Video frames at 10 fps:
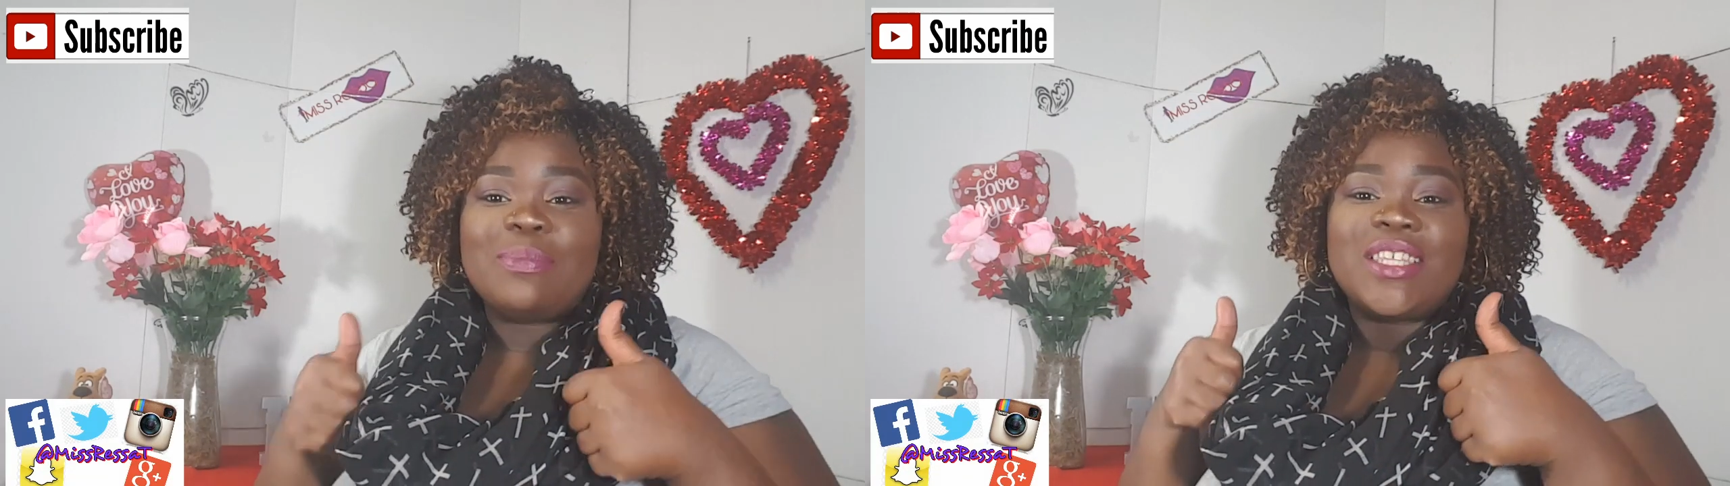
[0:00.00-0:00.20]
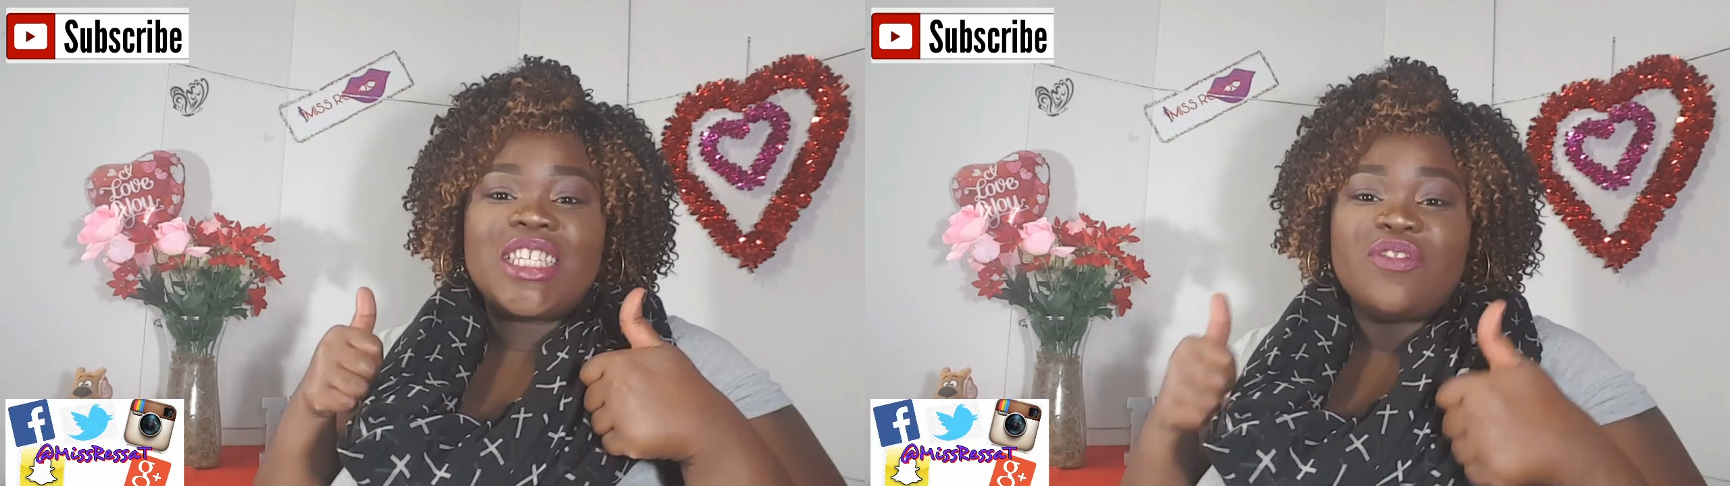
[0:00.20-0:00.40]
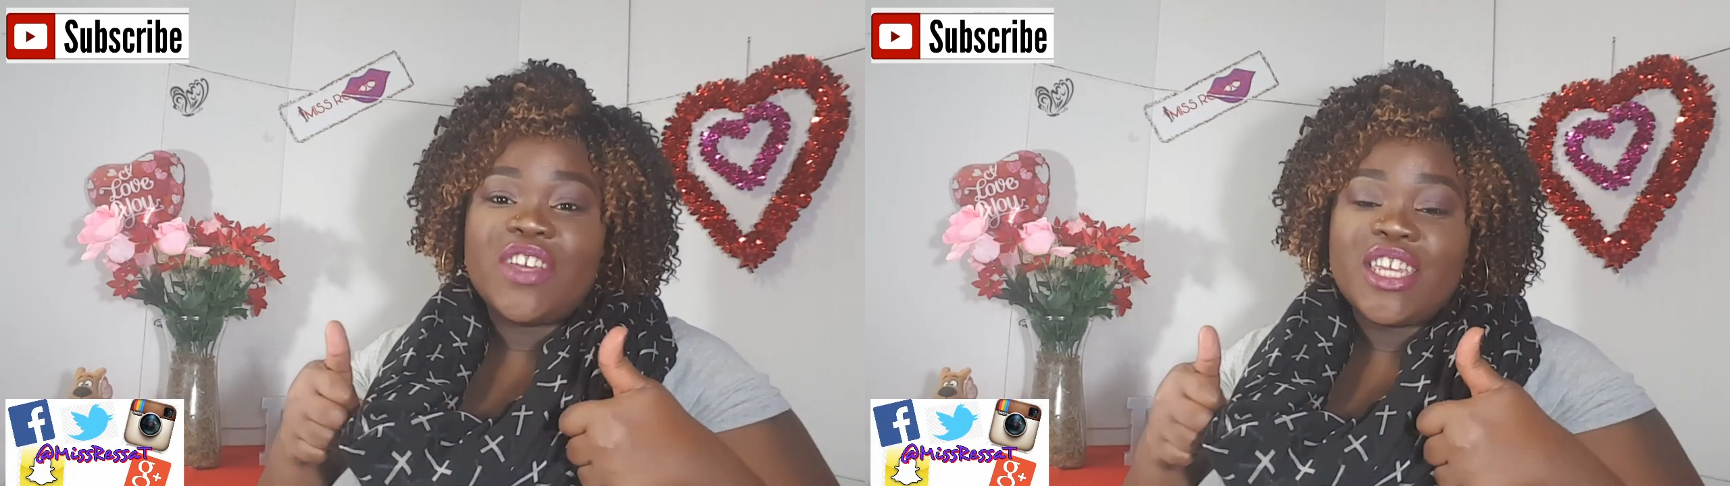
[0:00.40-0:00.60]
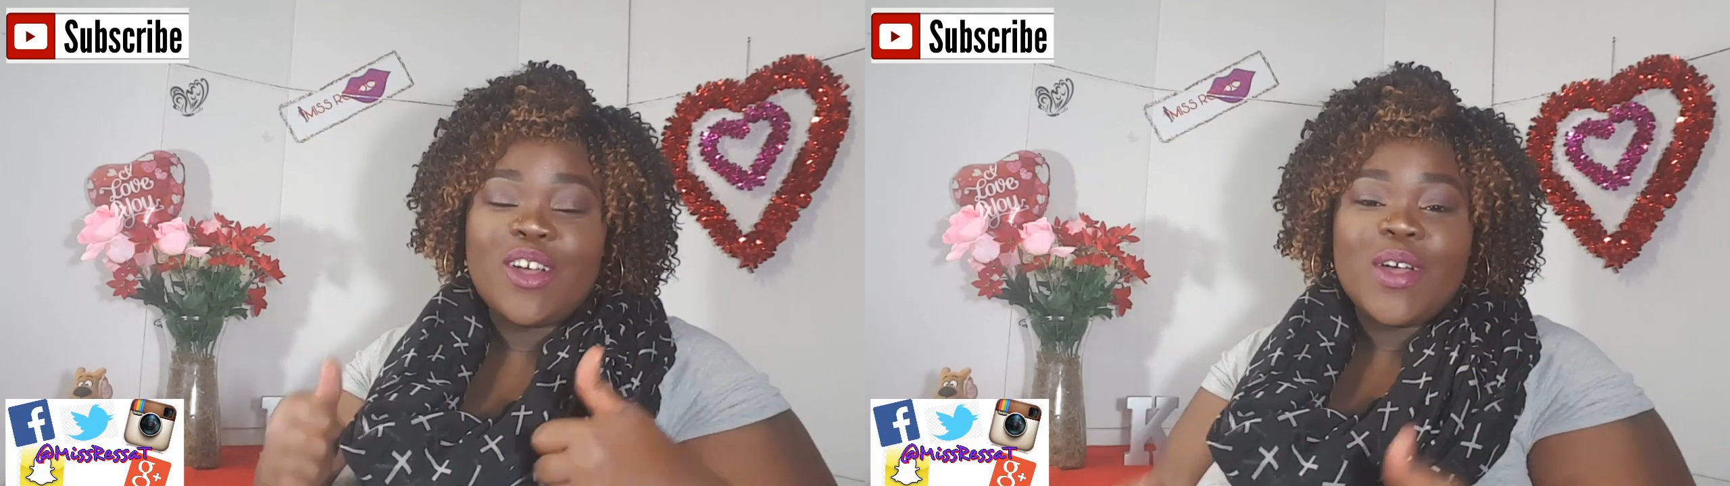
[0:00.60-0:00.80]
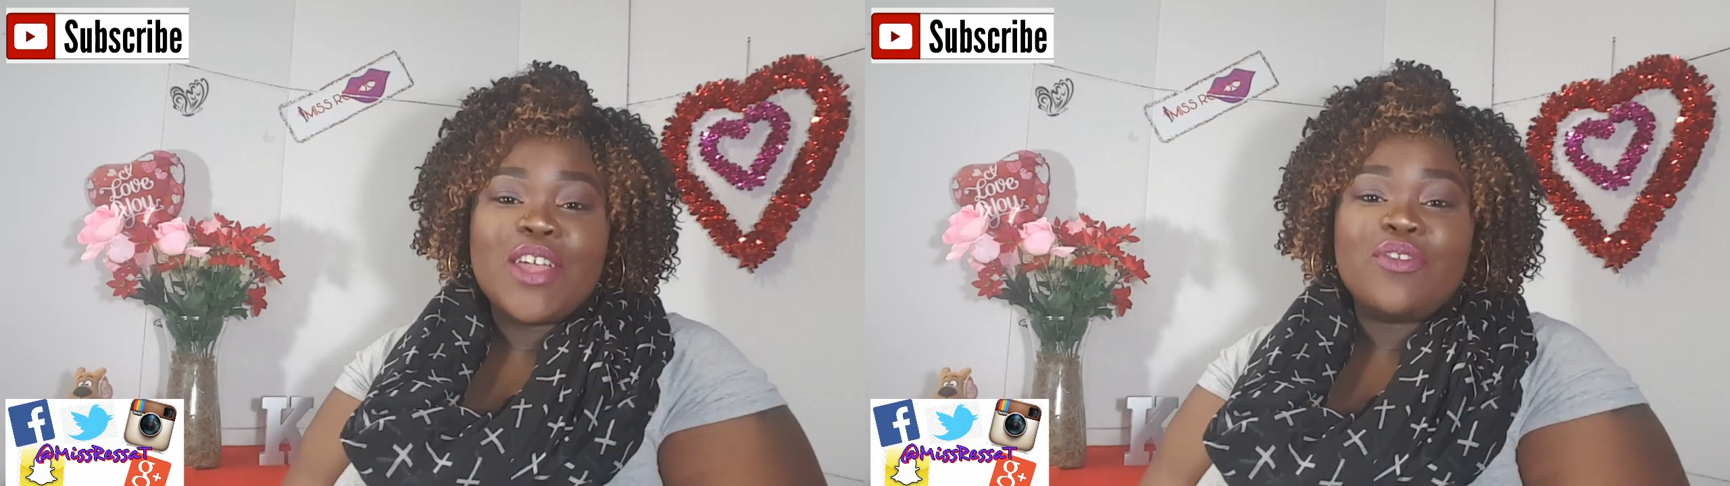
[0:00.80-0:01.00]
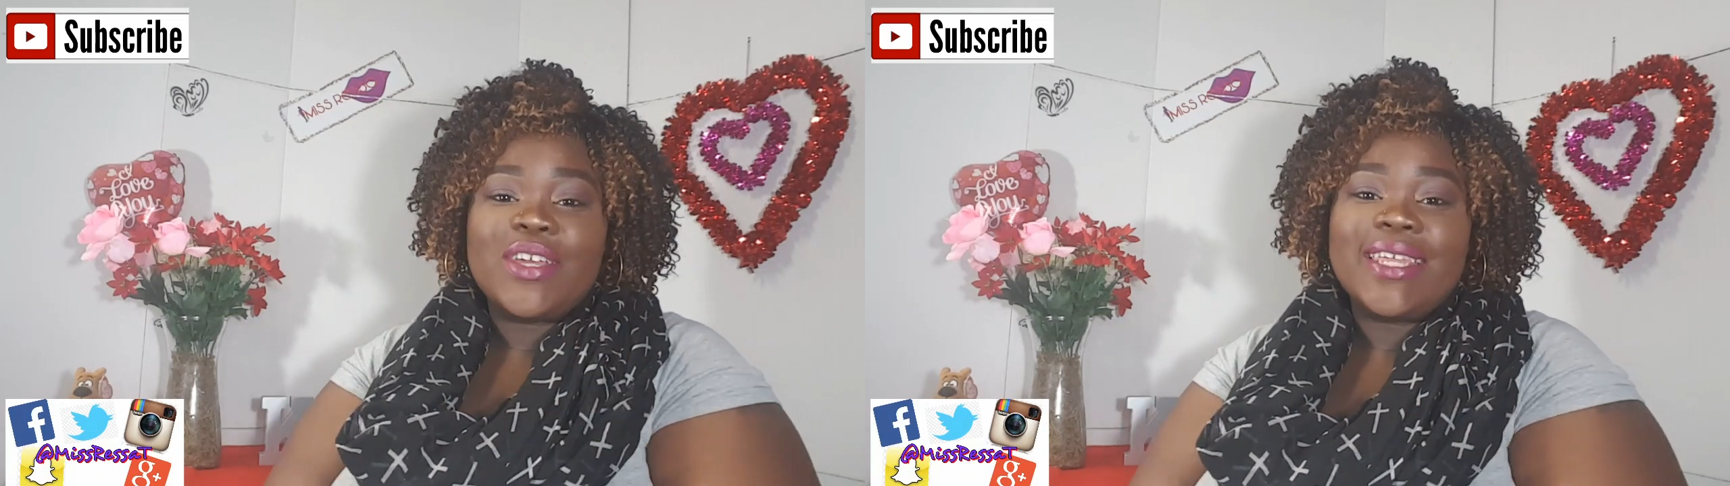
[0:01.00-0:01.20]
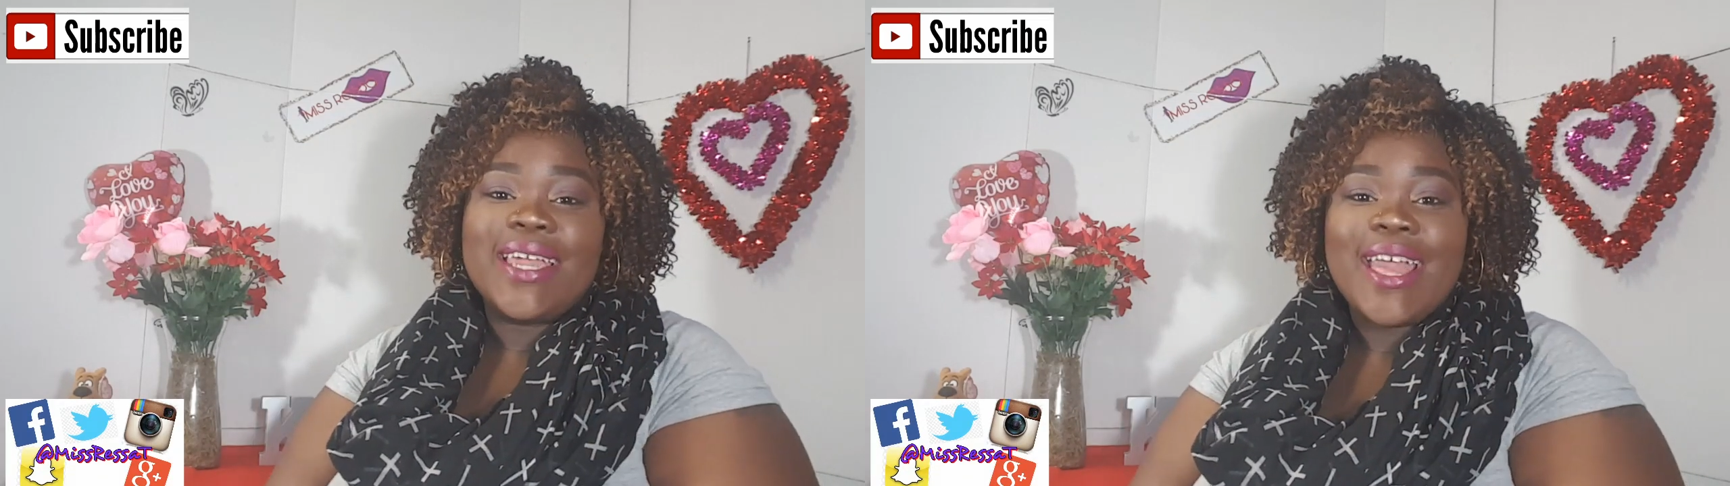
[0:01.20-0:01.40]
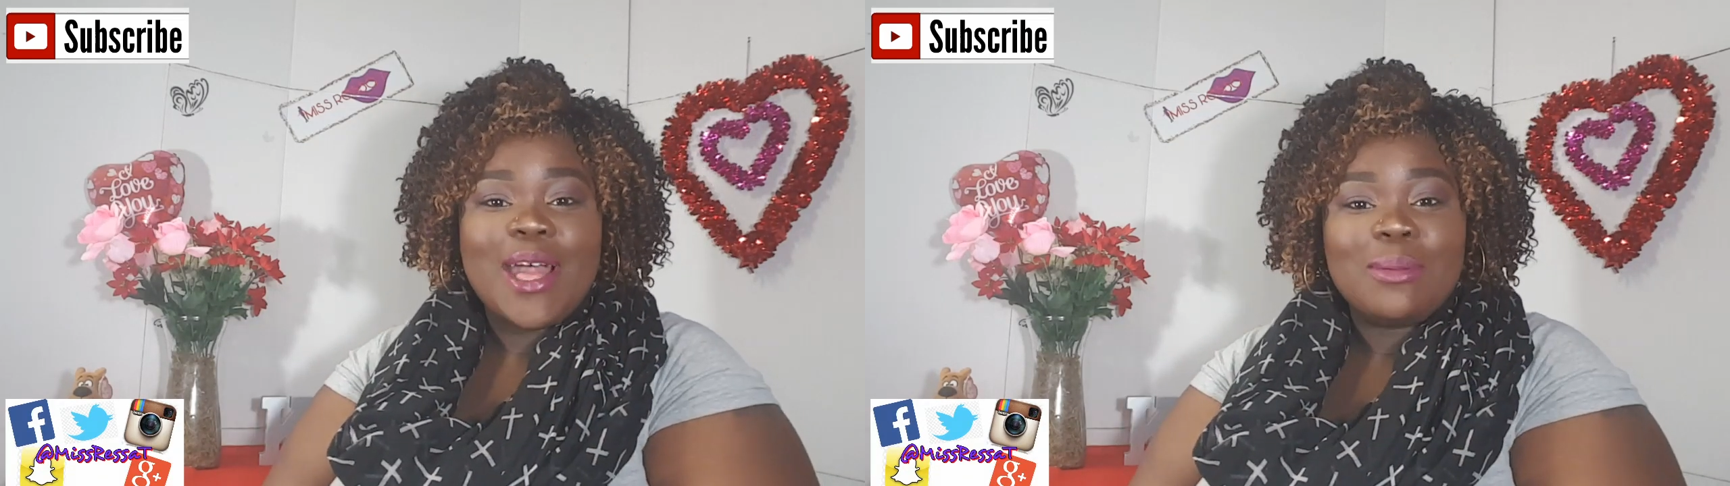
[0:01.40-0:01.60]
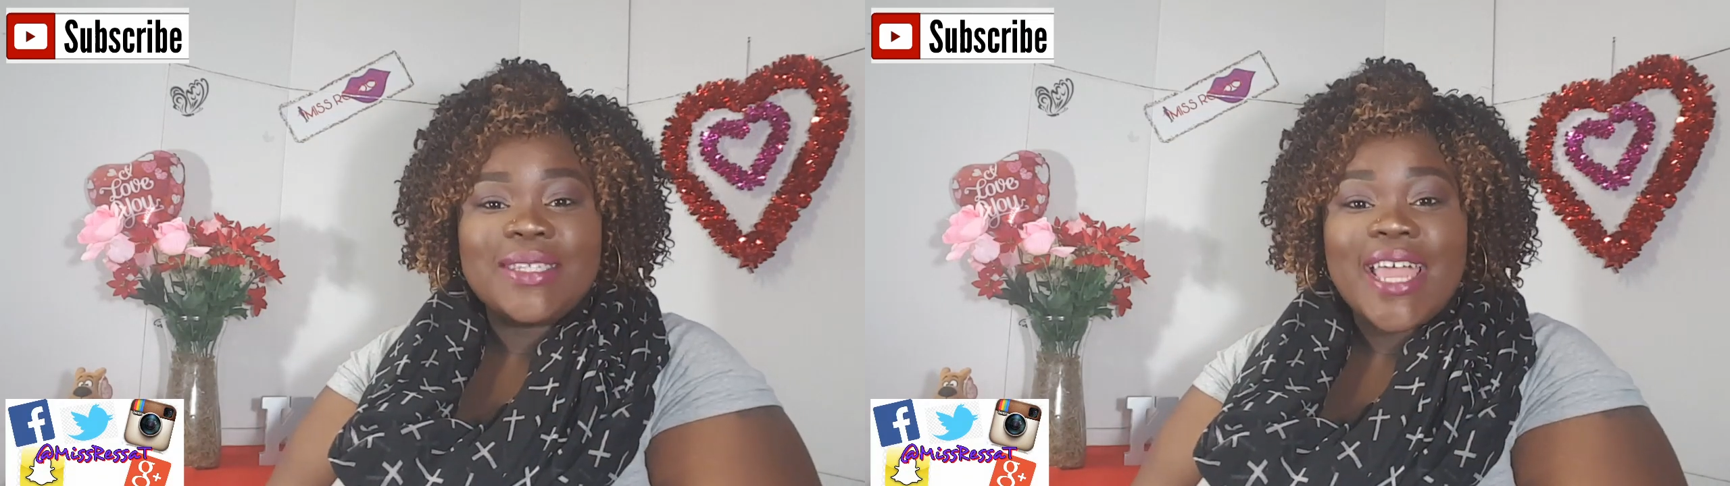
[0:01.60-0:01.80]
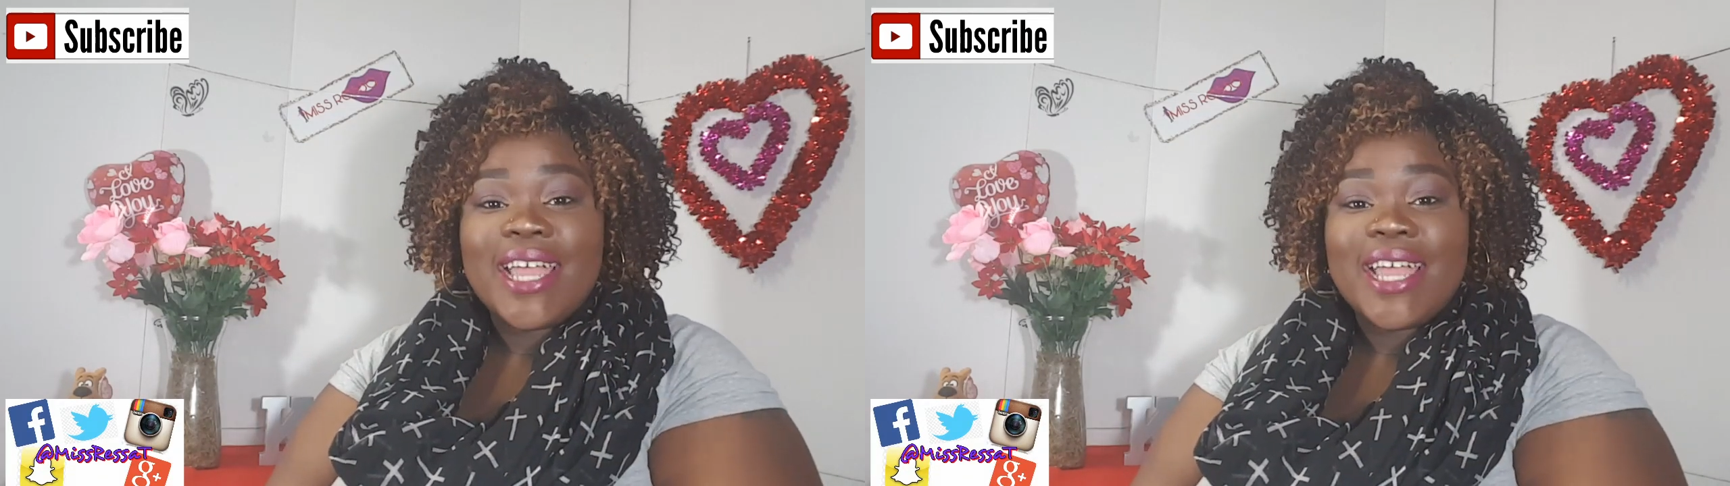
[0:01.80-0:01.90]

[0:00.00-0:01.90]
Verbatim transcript: up this video. It really helps.